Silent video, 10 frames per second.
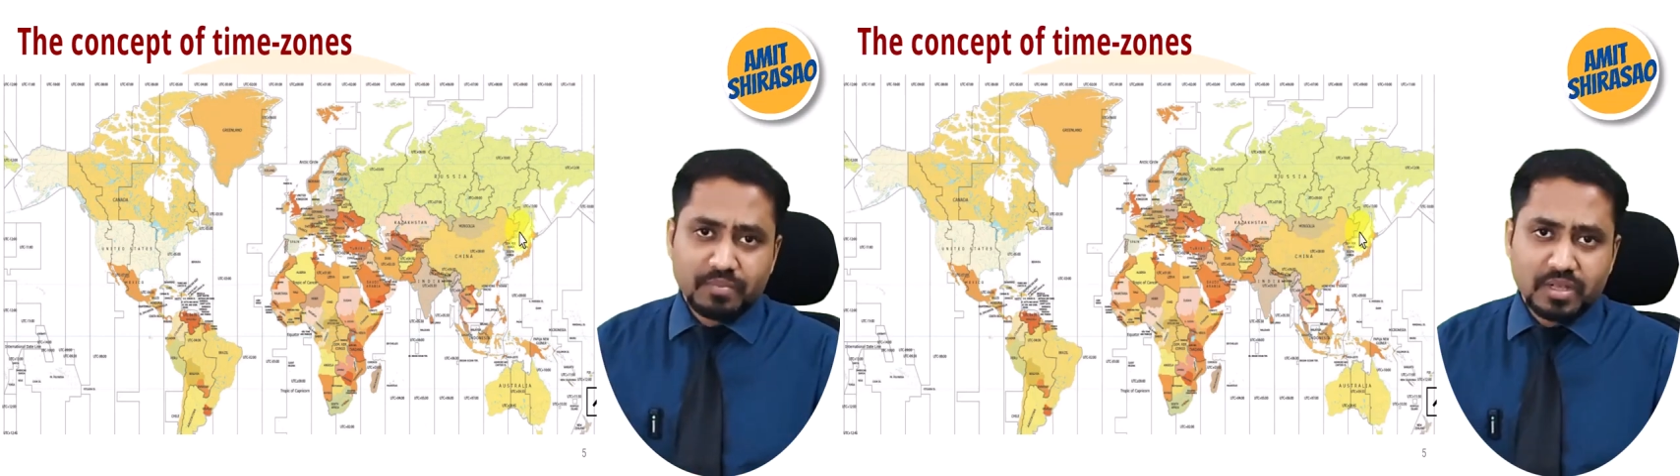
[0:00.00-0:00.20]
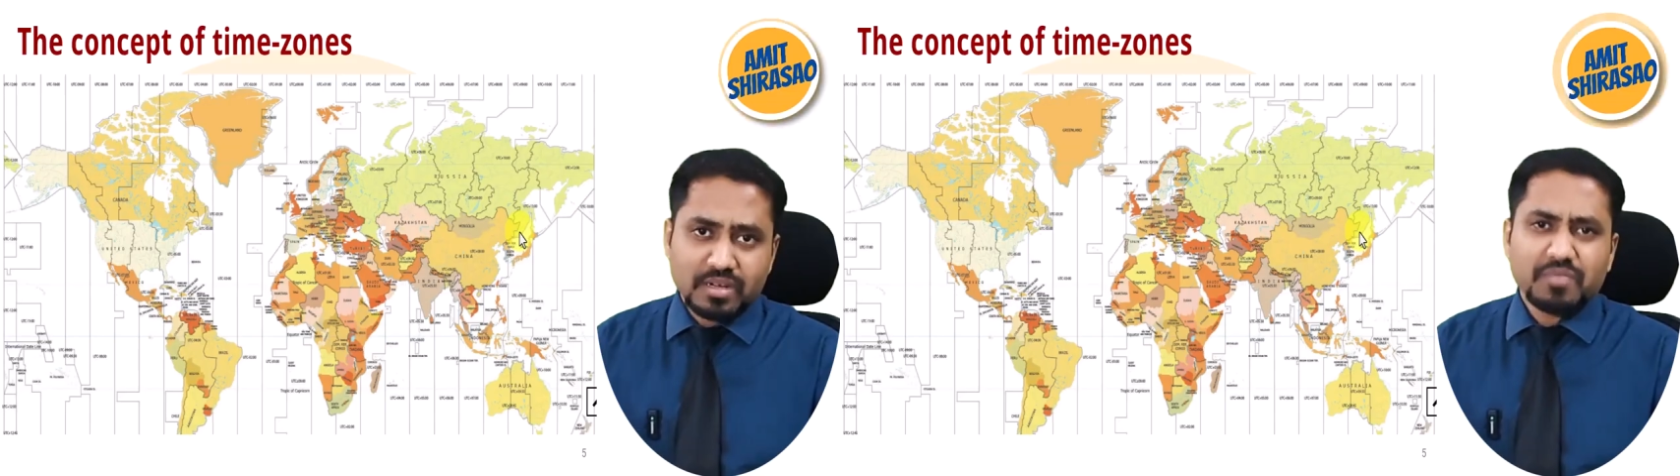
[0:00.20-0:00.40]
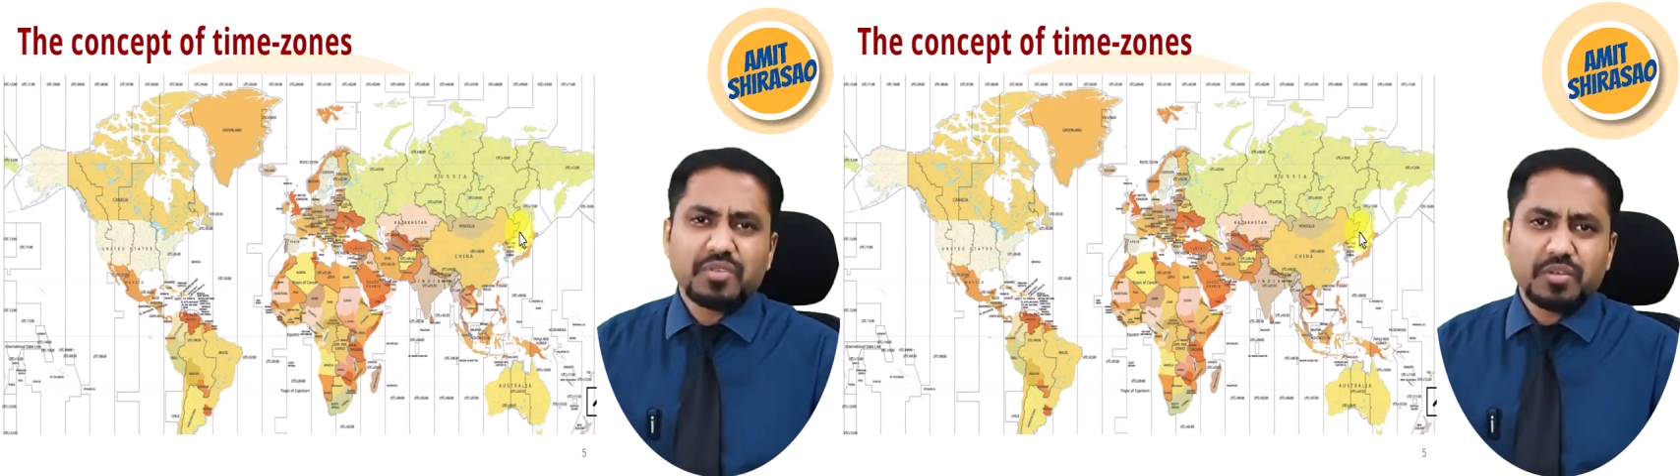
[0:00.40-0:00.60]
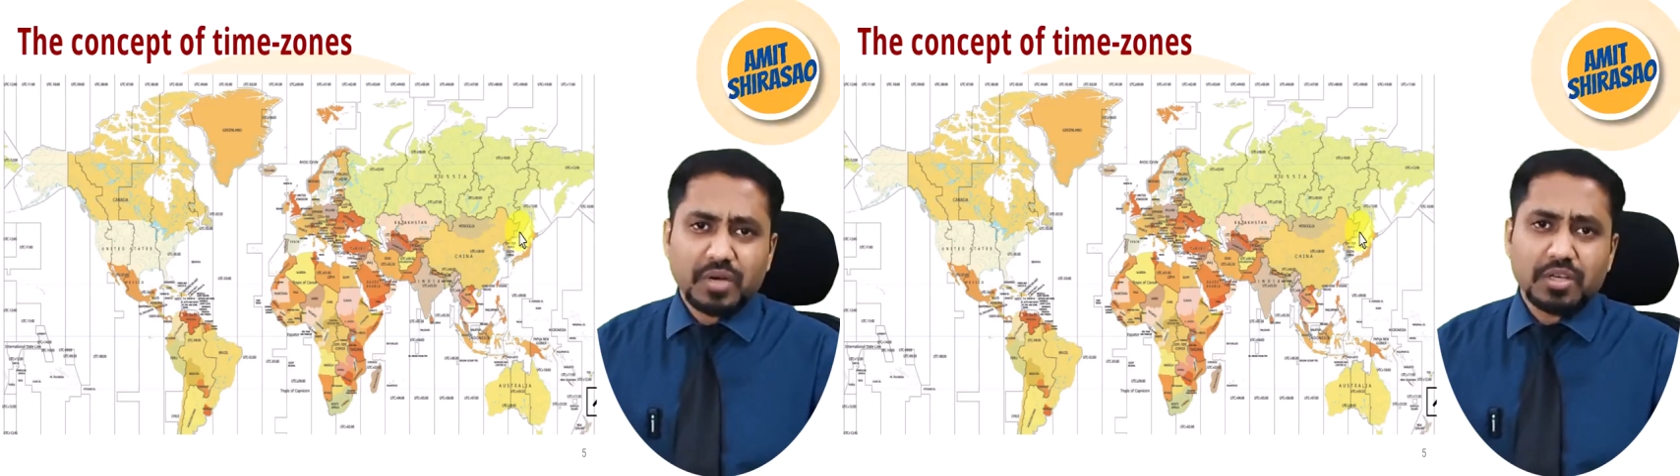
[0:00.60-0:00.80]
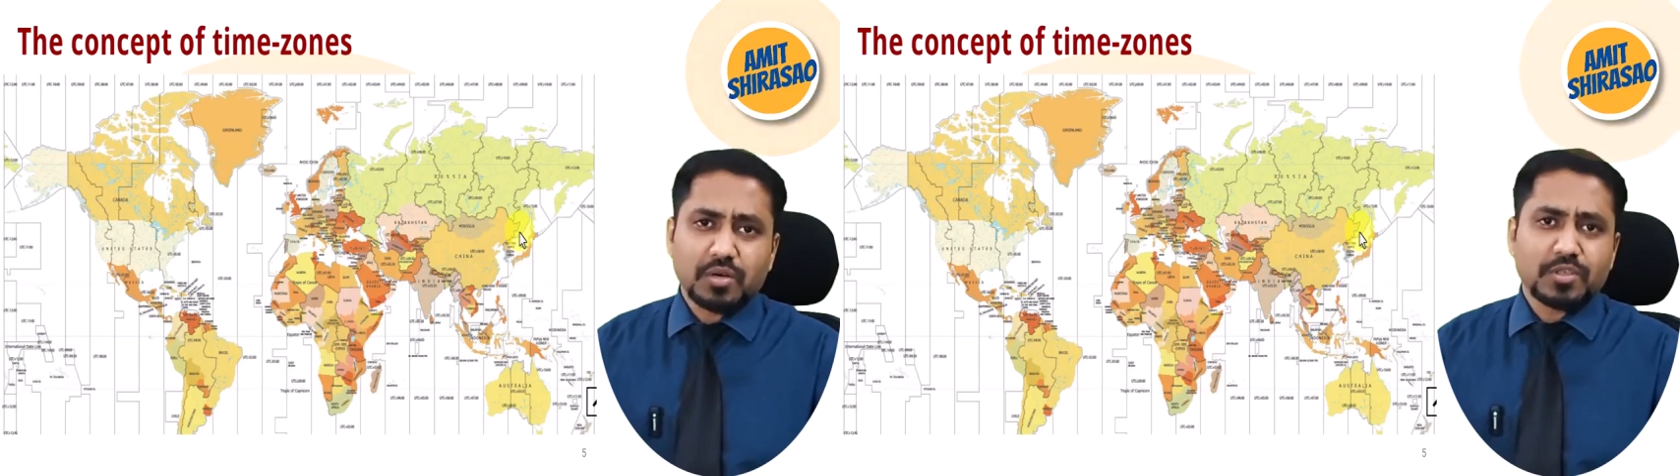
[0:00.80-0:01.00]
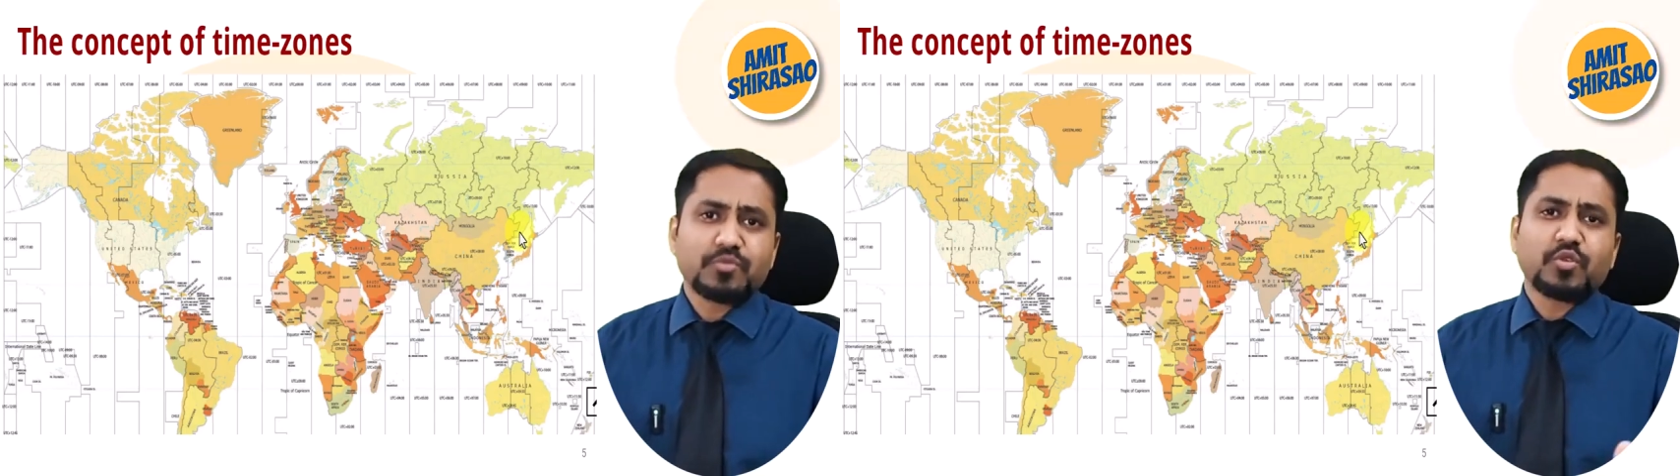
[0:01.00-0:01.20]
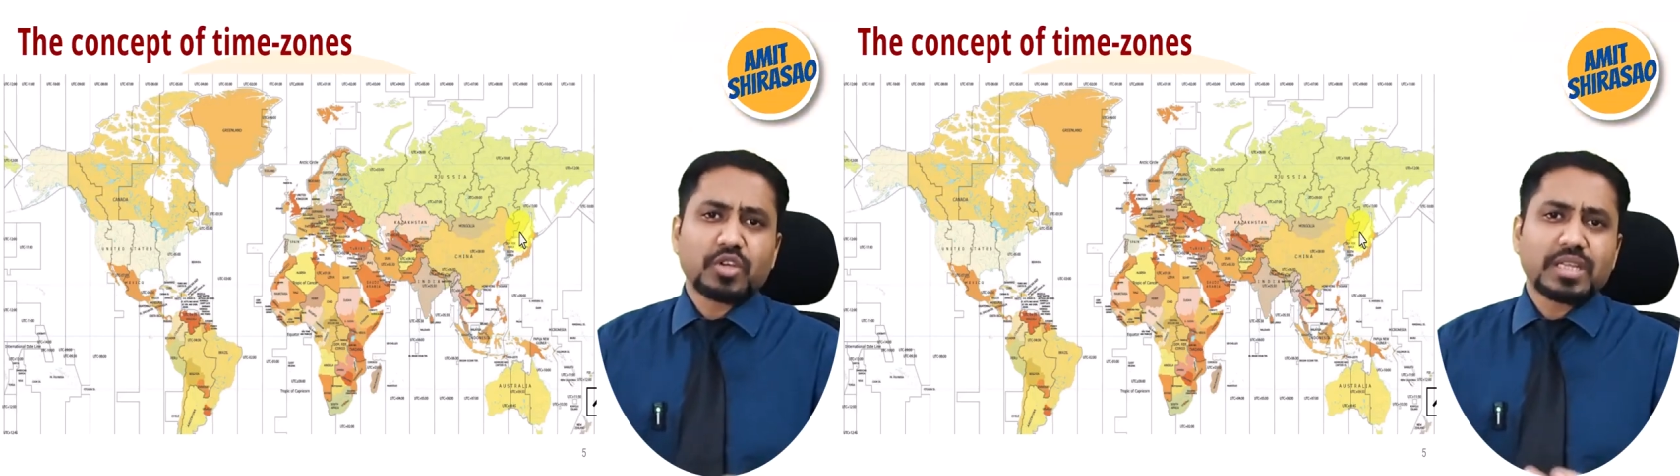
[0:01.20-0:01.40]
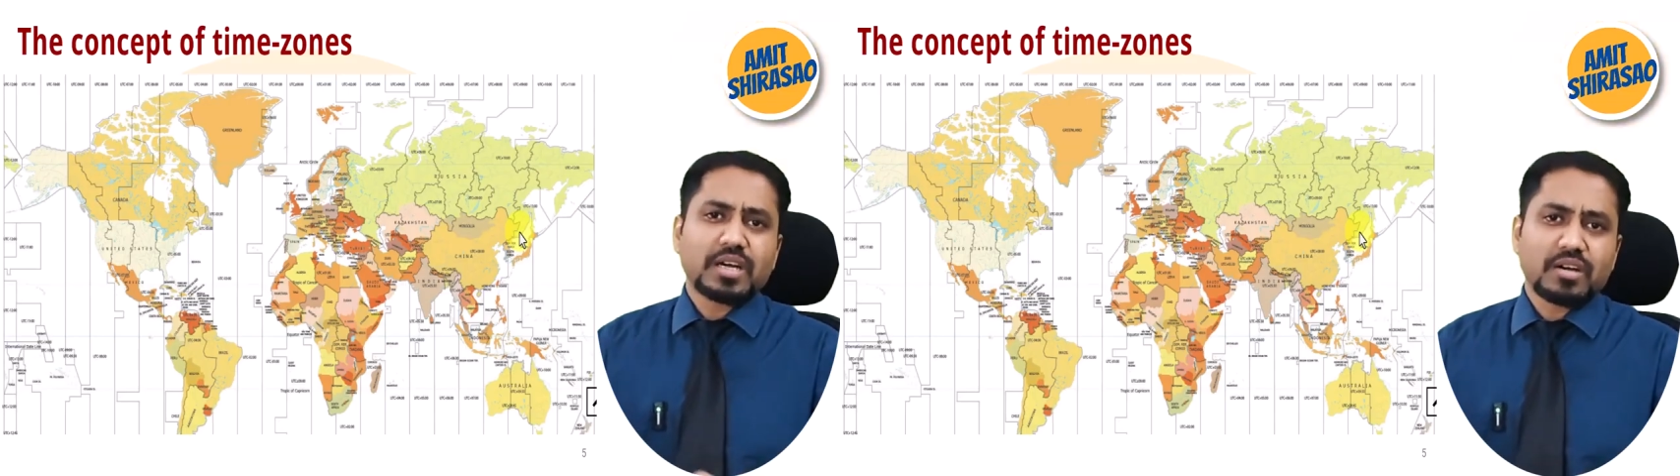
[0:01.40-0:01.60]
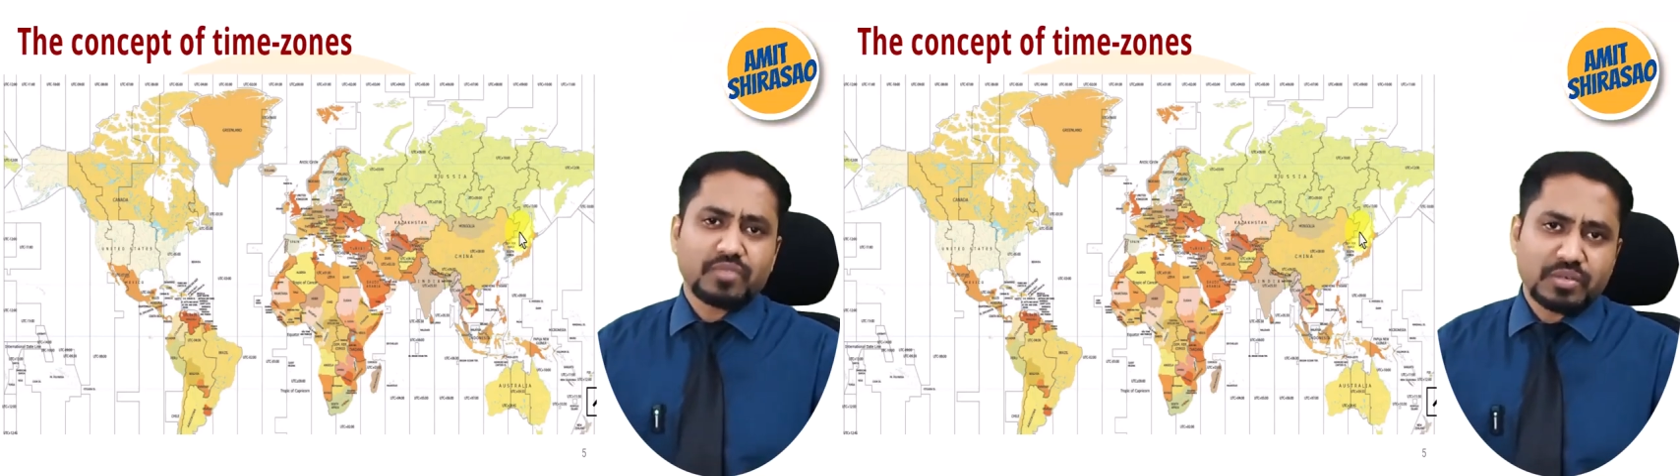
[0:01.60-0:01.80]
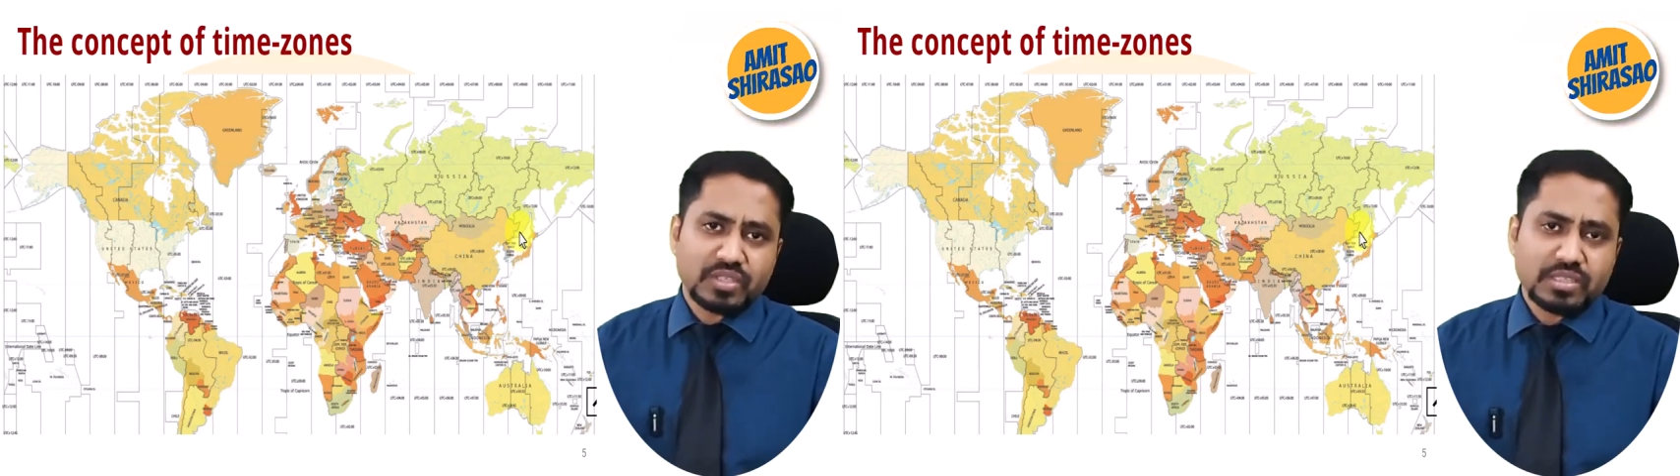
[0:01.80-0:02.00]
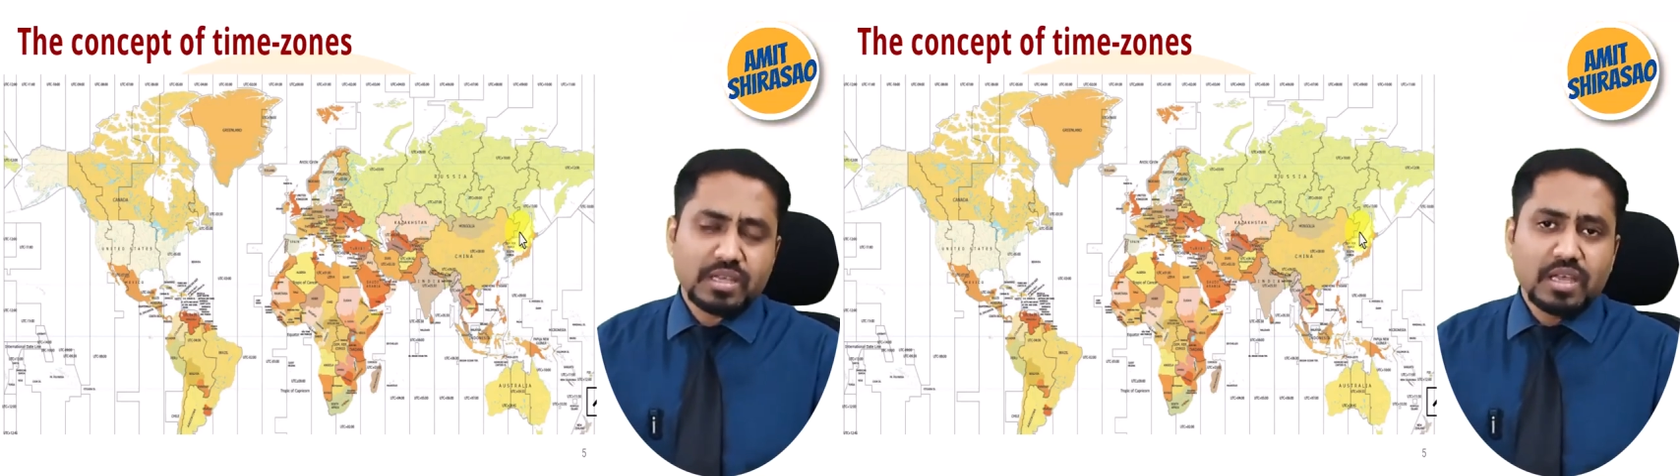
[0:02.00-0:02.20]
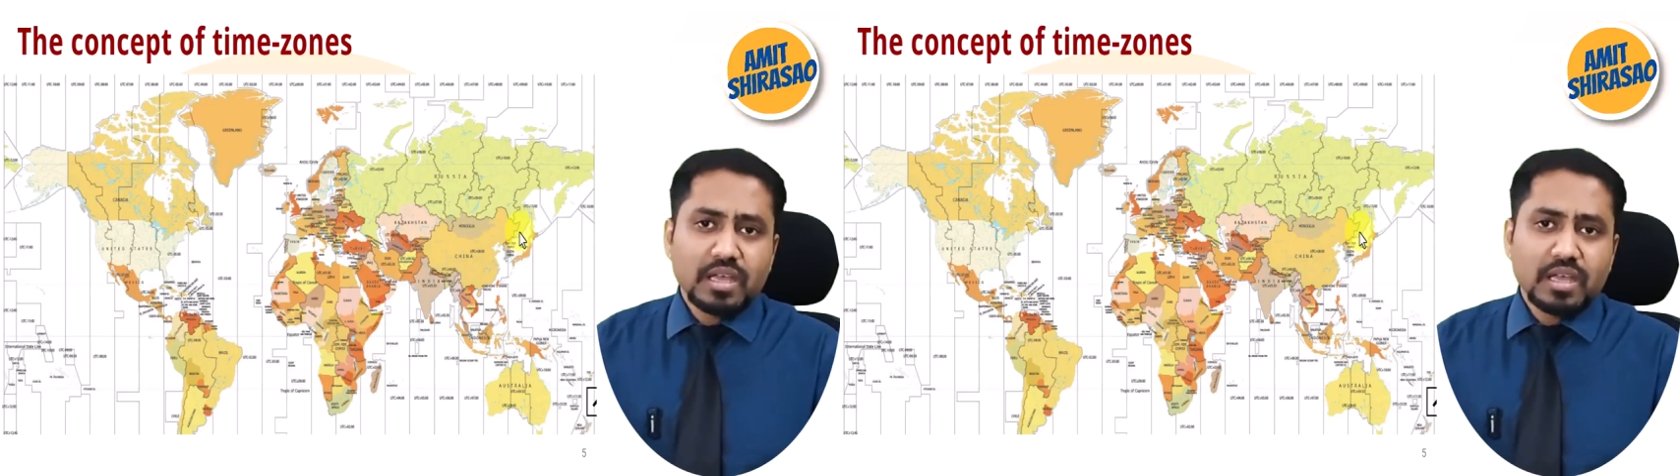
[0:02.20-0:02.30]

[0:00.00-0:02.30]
roughly 5 hours, 4.5 hours.